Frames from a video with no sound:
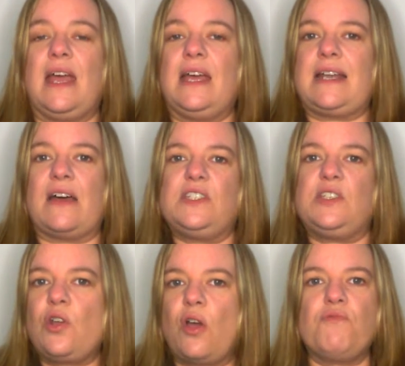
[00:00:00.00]
Now, there's
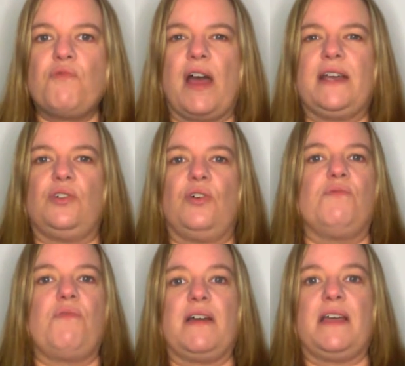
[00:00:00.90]
no right or
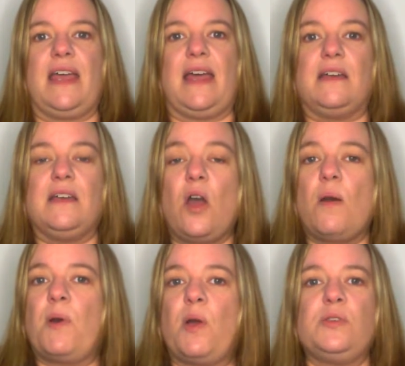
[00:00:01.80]
wrong here.
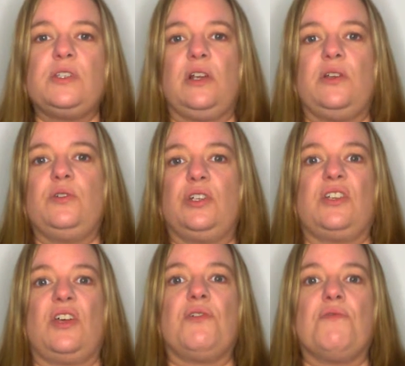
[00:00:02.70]
Both
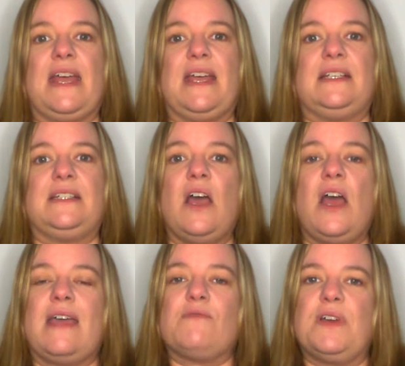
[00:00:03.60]
solutions are great.
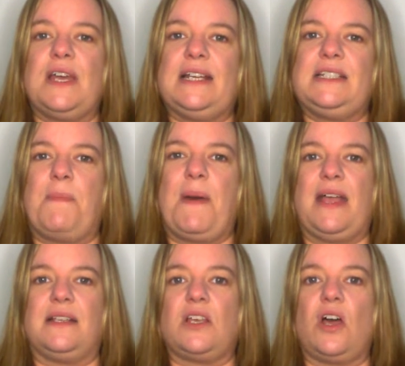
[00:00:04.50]
It really
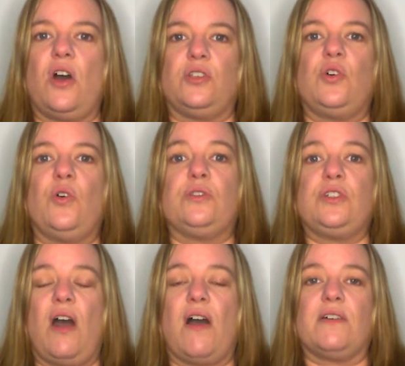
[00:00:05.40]
depends on your
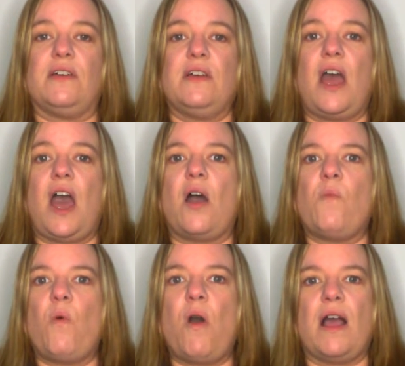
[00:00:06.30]
dog
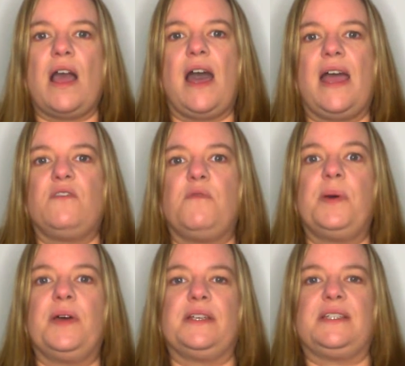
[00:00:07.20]
and what kind of
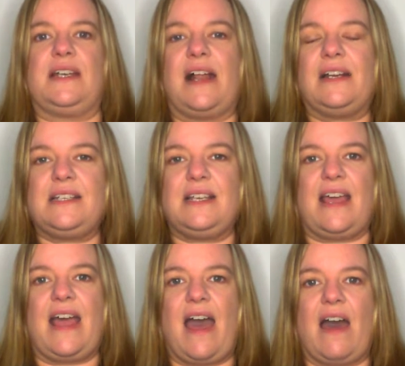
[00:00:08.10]
personality
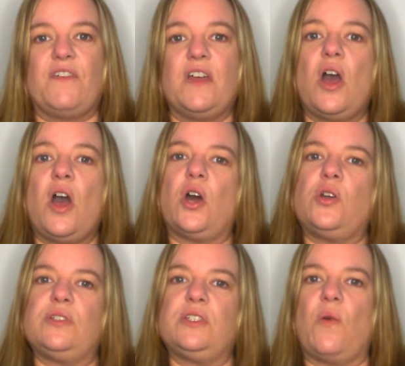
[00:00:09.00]
they have, and
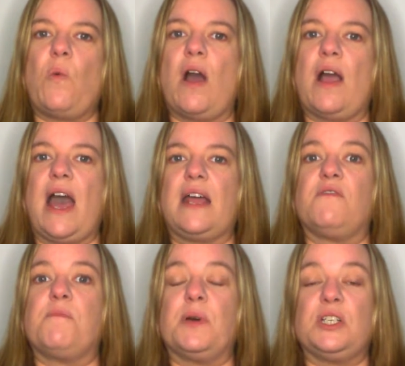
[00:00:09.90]
also what kind
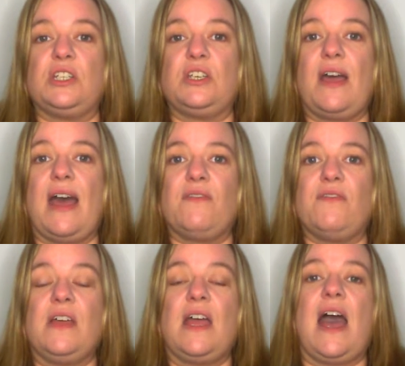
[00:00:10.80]
of budget you have
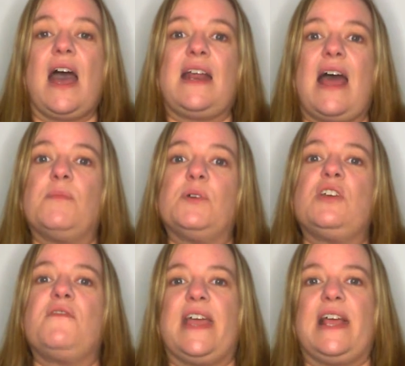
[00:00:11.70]
and how much
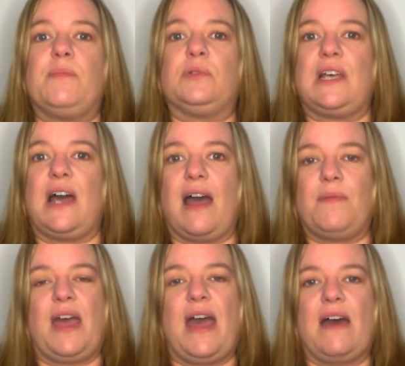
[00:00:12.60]
available time
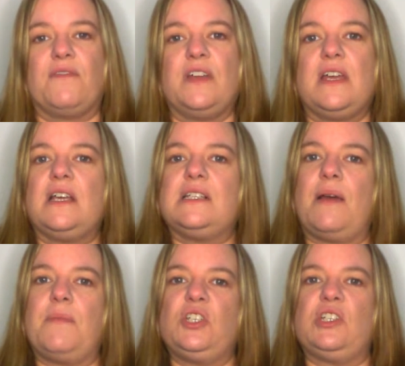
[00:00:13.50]
you have. So
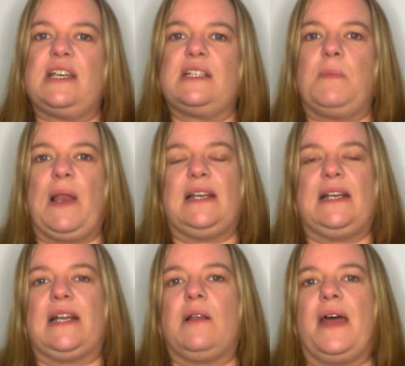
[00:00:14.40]
let me just explain a
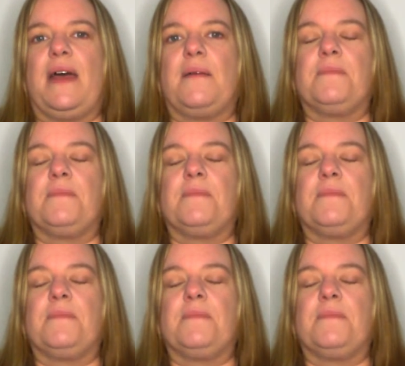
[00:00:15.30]
little bit.